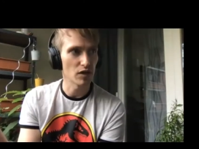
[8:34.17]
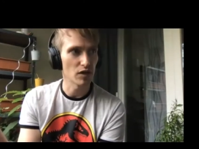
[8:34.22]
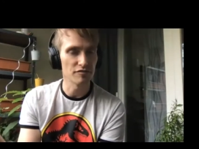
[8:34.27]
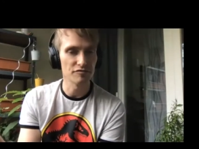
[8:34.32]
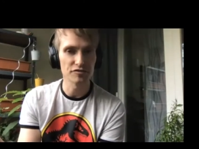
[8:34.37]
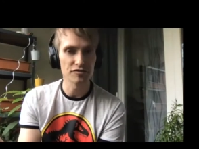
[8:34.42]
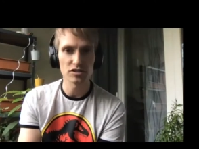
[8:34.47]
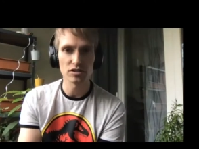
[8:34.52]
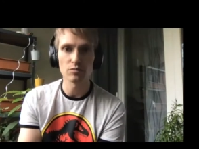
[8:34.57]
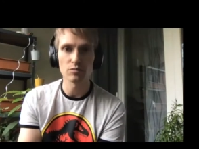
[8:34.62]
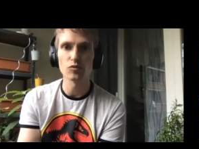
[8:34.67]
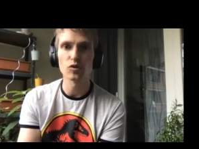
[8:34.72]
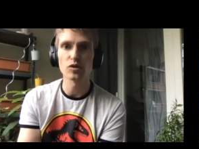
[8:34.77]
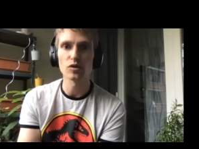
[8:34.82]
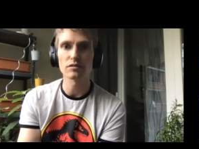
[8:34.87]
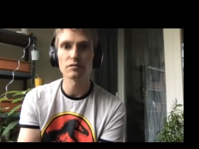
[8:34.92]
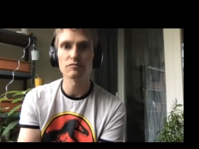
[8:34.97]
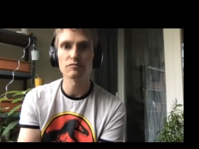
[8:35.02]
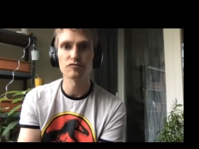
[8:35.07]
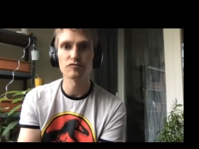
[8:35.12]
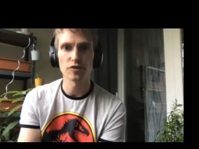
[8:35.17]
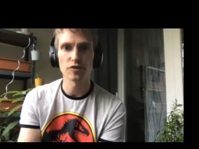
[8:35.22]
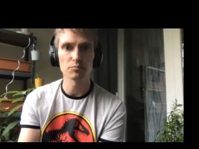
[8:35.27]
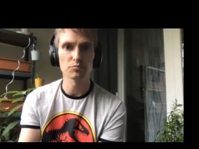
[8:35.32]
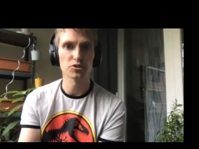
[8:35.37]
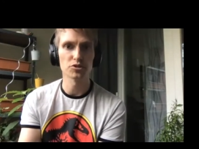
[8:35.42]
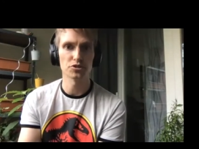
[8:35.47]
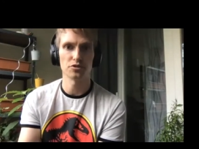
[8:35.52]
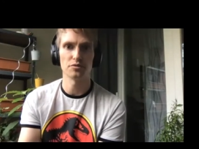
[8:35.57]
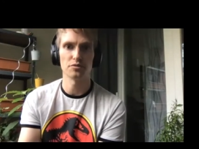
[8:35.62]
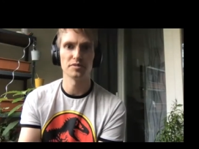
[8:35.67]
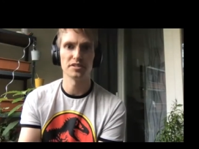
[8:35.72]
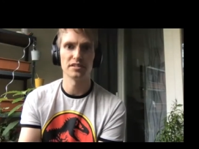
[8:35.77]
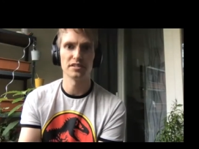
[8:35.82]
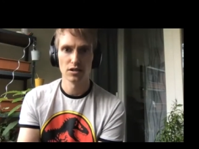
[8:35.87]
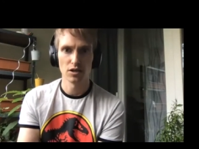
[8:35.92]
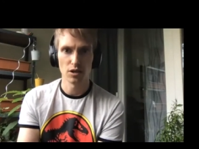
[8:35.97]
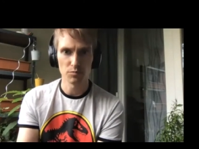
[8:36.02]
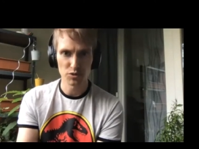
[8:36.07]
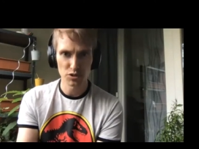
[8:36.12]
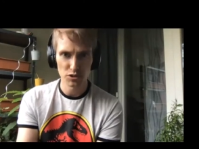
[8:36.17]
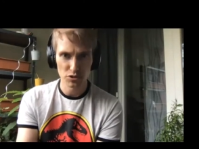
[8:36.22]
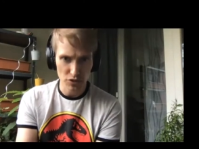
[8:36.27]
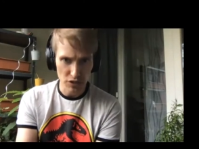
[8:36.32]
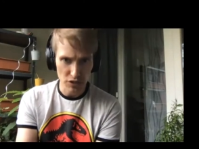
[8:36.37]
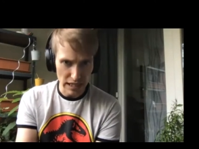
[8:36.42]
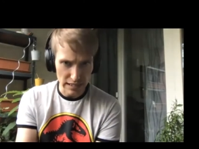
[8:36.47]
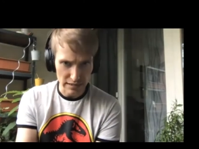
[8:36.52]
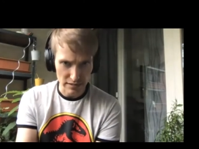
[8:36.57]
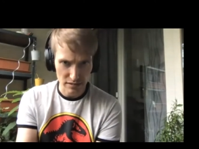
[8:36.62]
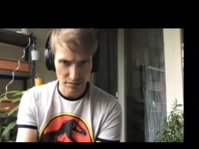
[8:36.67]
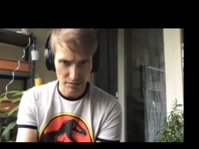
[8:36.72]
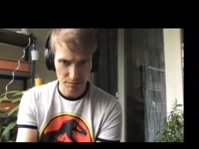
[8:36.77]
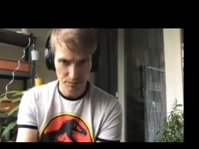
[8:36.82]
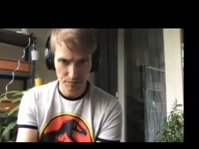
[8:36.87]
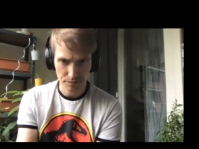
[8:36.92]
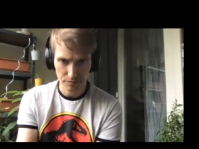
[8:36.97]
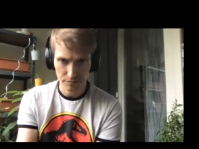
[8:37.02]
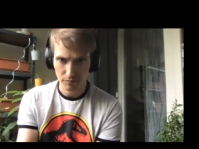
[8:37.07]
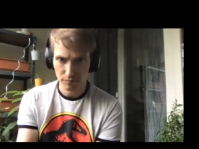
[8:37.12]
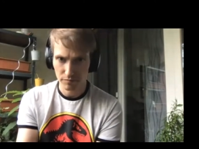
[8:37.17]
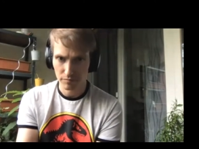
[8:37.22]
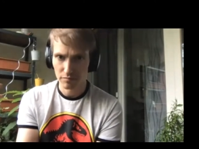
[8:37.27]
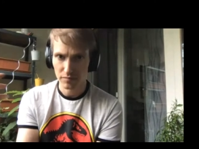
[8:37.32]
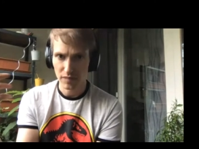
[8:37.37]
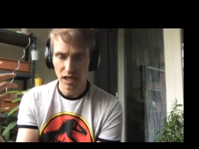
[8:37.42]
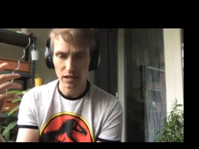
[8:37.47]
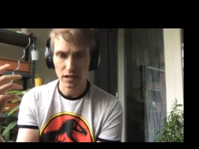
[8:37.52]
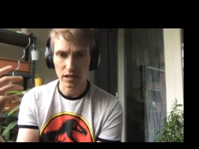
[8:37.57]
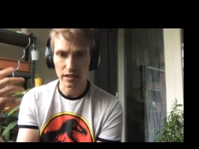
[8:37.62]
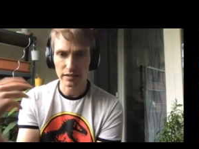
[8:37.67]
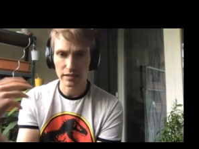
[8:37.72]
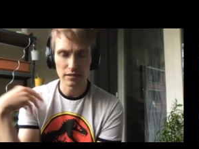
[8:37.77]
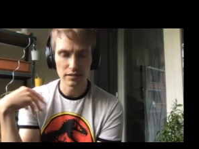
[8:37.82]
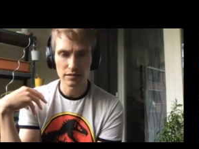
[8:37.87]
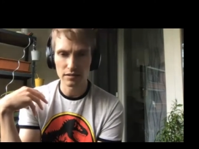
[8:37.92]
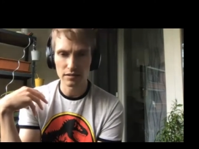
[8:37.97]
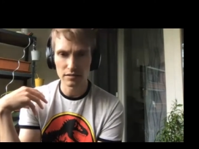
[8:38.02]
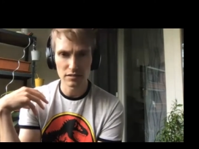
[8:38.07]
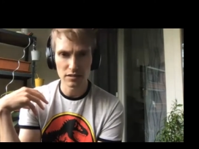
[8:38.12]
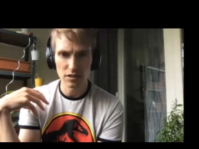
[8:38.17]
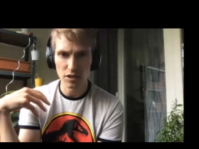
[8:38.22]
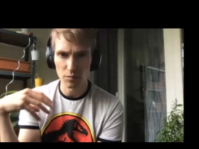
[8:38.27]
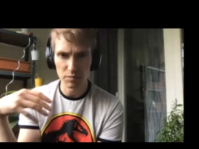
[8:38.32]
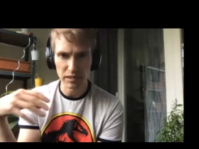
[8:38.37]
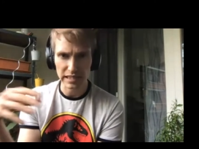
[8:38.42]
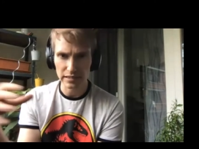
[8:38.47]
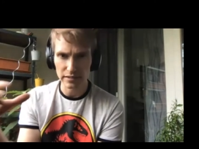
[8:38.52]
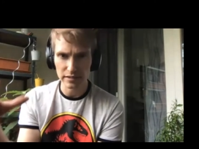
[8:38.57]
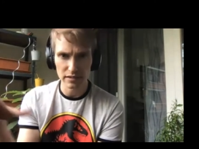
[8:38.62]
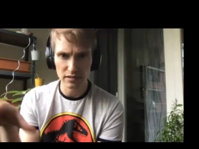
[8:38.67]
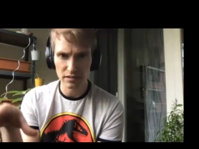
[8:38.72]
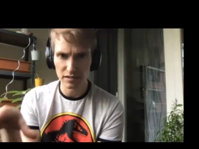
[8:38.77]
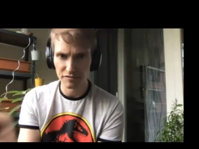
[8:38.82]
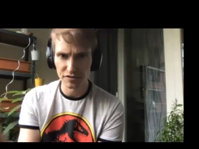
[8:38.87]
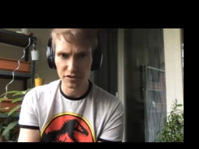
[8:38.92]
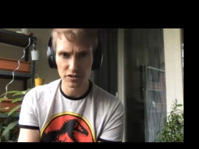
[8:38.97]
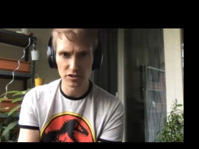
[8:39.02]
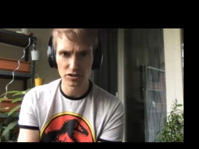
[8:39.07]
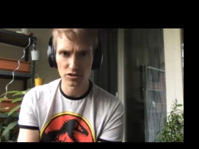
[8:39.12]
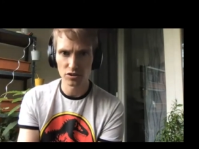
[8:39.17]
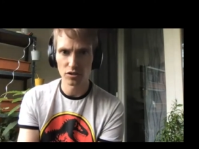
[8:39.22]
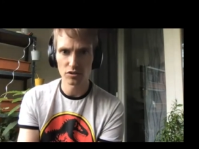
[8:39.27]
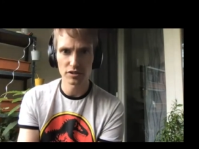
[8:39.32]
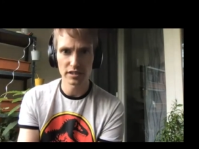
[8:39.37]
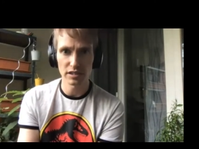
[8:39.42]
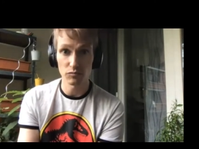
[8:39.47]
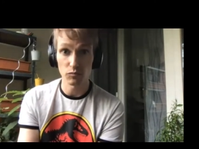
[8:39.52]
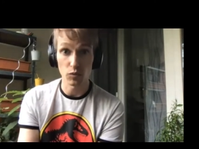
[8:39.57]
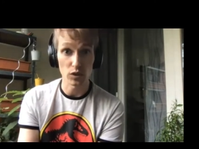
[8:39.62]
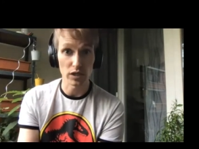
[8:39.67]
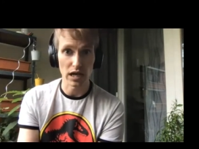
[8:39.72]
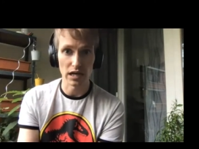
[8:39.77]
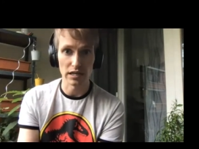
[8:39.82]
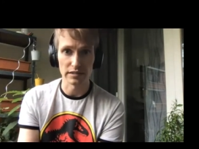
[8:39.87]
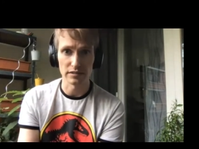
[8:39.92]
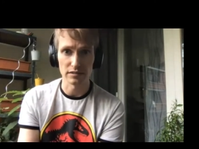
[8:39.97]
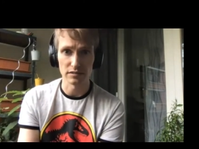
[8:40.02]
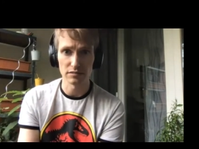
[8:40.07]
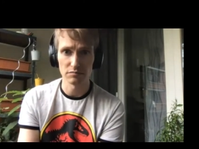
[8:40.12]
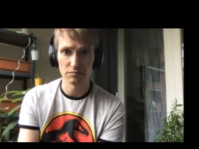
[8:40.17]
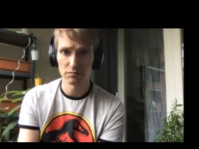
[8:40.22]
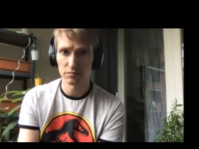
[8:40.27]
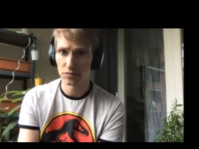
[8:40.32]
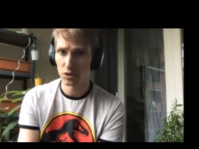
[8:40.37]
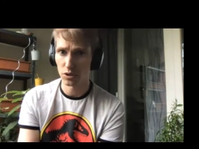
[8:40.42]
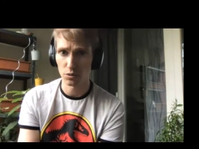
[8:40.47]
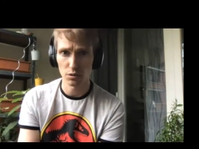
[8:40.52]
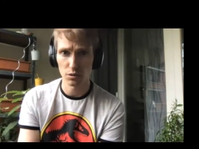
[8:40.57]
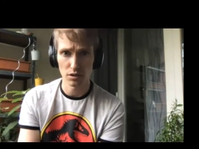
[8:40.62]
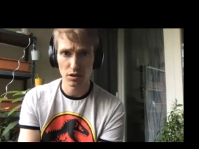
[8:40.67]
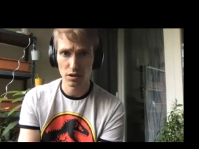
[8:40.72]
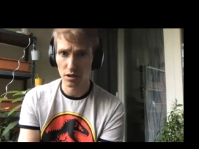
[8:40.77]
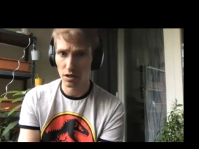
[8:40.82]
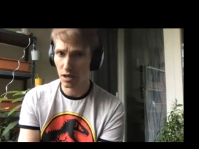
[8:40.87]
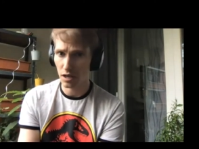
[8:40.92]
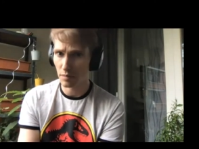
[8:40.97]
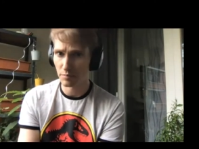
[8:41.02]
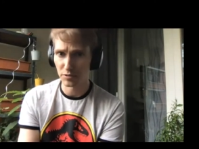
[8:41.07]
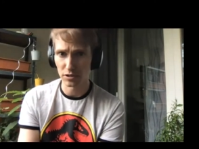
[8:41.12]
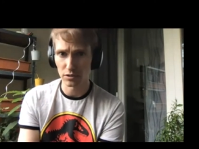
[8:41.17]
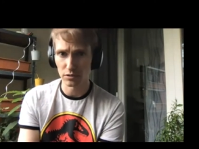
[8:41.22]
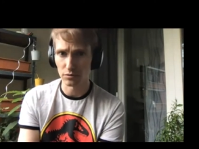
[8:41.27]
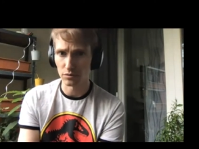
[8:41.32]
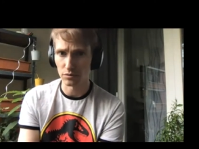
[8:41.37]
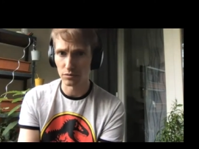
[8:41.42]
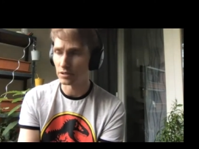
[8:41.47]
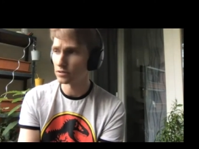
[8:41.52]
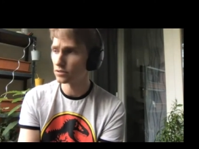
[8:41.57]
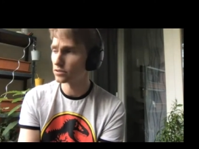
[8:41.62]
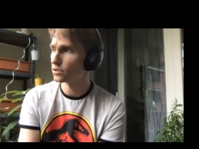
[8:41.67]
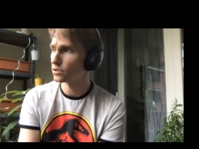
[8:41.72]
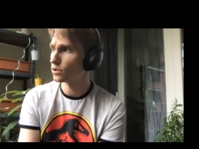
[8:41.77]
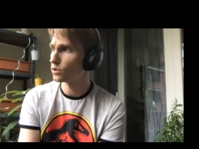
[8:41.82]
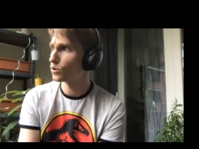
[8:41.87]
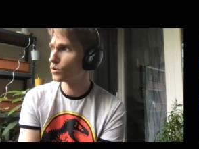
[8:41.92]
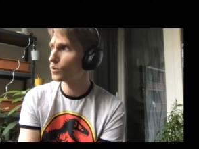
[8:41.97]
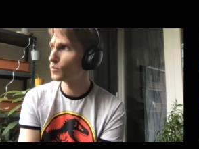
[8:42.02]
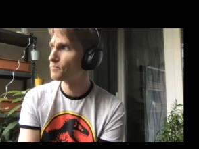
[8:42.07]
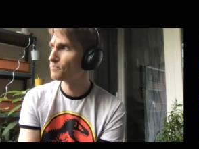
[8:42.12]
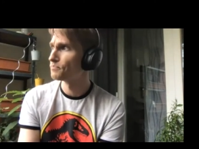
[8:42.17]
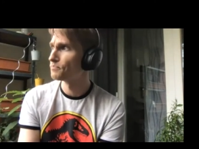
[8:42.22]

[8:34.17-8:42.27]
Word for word: if someone from Germany comes to the US, like it is a completely different story than what I did absolutely so